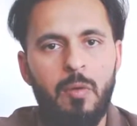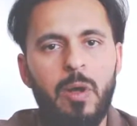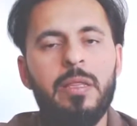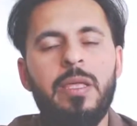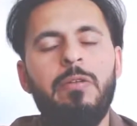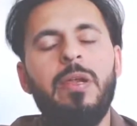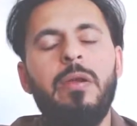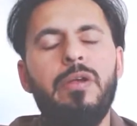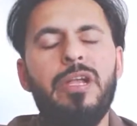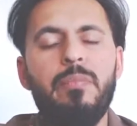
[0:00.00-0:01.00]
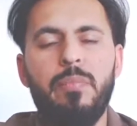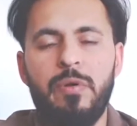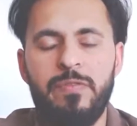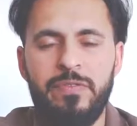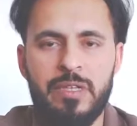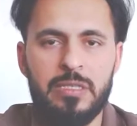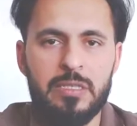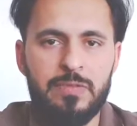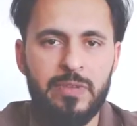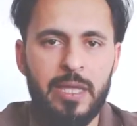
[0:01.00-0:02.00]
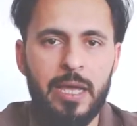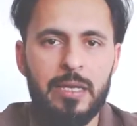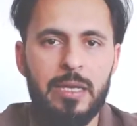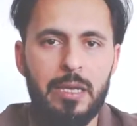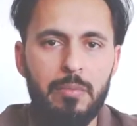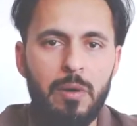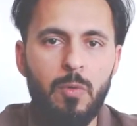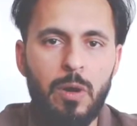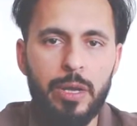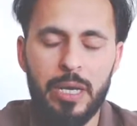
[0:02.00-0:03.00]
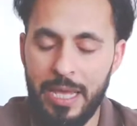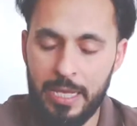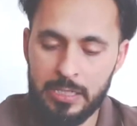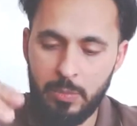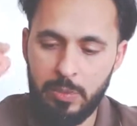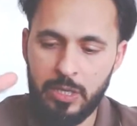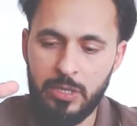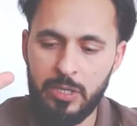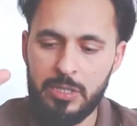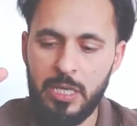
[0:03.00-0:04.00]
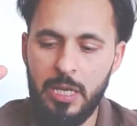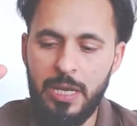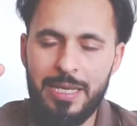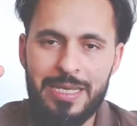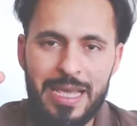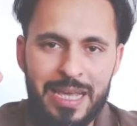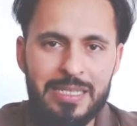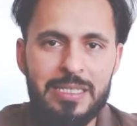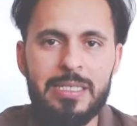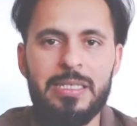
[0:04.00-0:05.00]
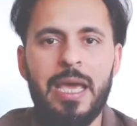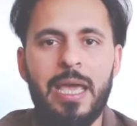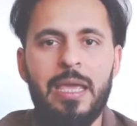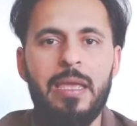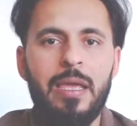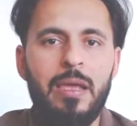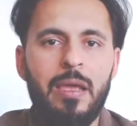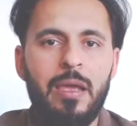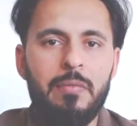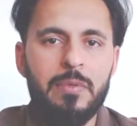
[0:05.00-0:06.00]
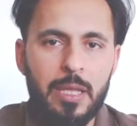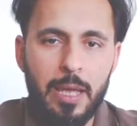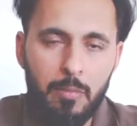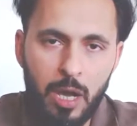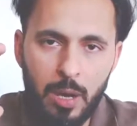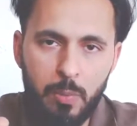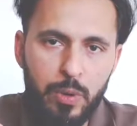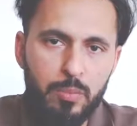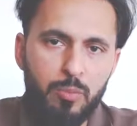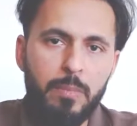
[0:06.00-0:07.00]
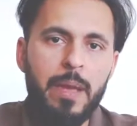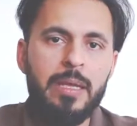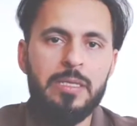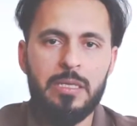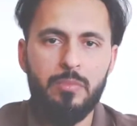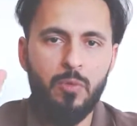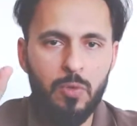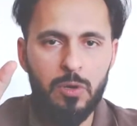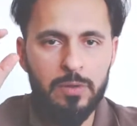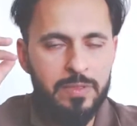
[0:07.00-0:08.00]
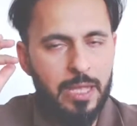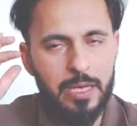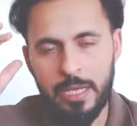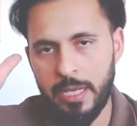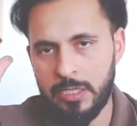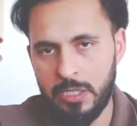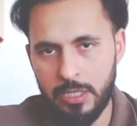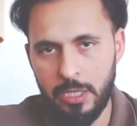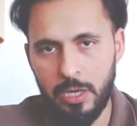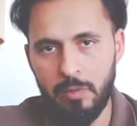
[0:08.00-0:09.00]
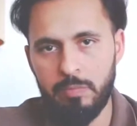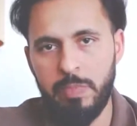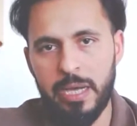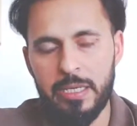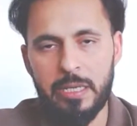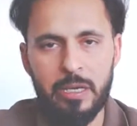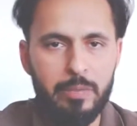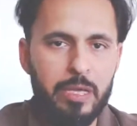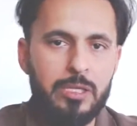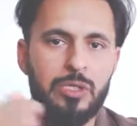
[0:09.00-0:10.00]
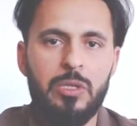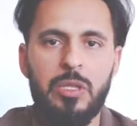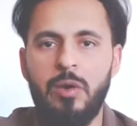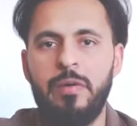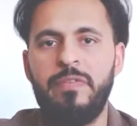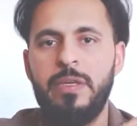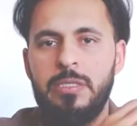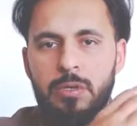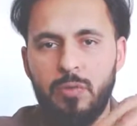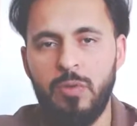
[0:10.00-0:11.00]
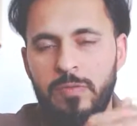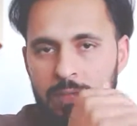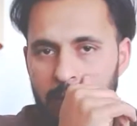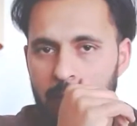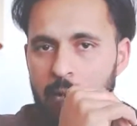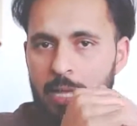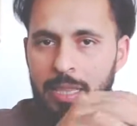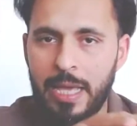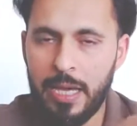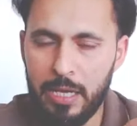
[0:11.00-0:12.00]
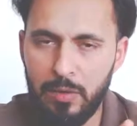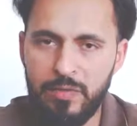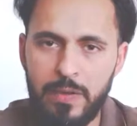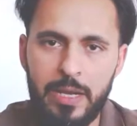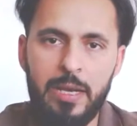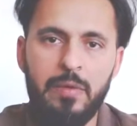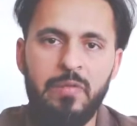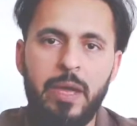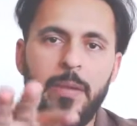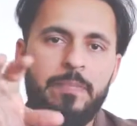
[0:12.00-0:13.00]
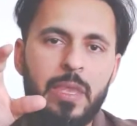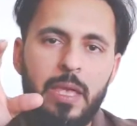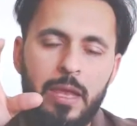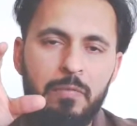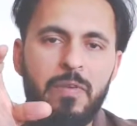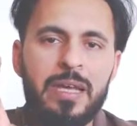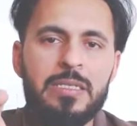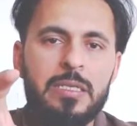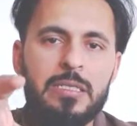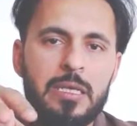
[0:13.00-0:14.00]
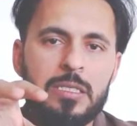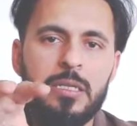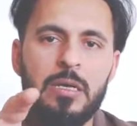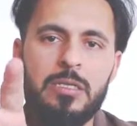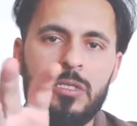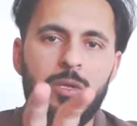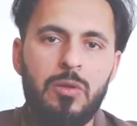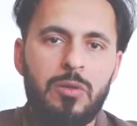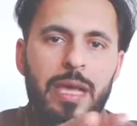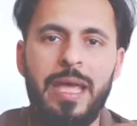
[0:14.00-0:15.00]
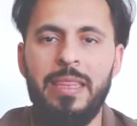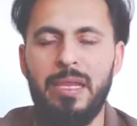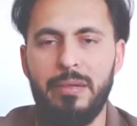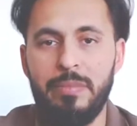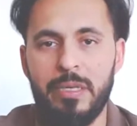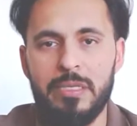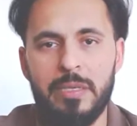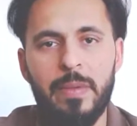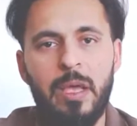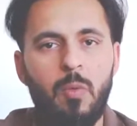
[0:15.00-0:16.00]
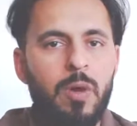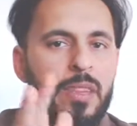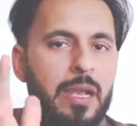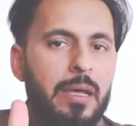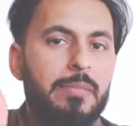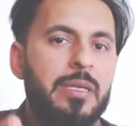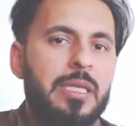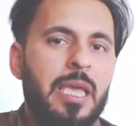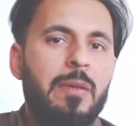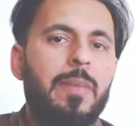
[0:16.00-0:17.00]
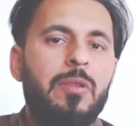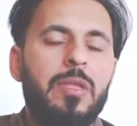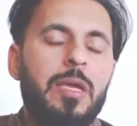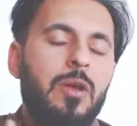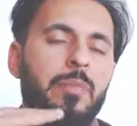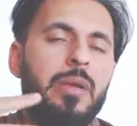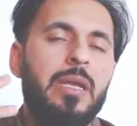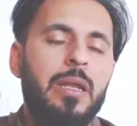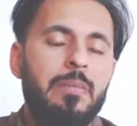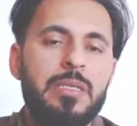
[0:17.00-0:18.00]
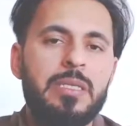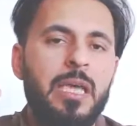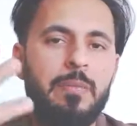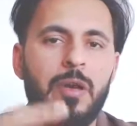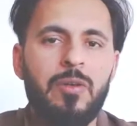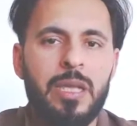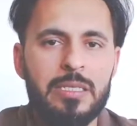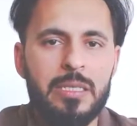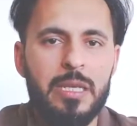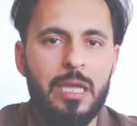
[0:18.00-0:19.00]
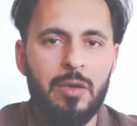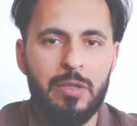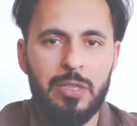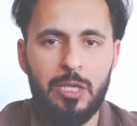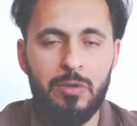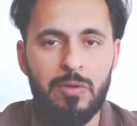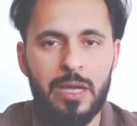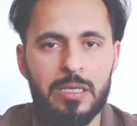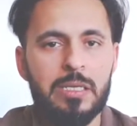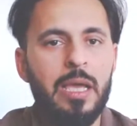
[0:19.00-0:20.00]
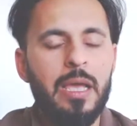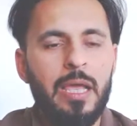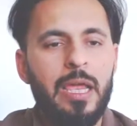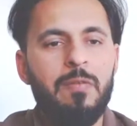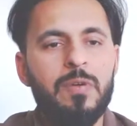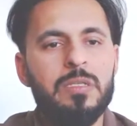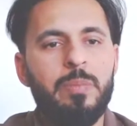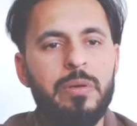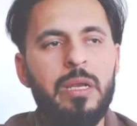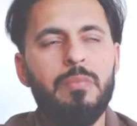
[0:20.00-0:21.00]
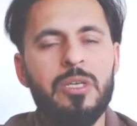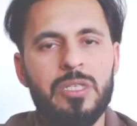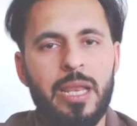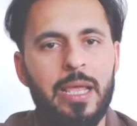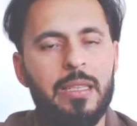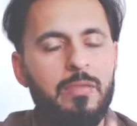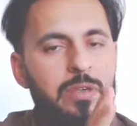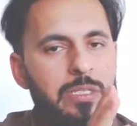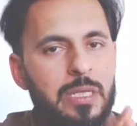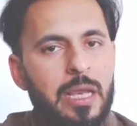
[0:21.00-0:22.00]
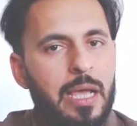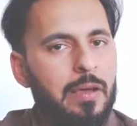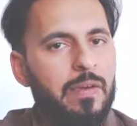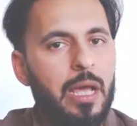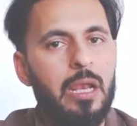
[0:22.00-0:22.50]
Well, there are a number of reasons for that. Number one is because yesterday, that upward momentum, all of that, Biden coming into the office and all of that, that kind of faded away. Investors have started to look at the numbers. When the numbers came out, the economic numbers came out yesterday in the US, it was pretty much clear that we still have a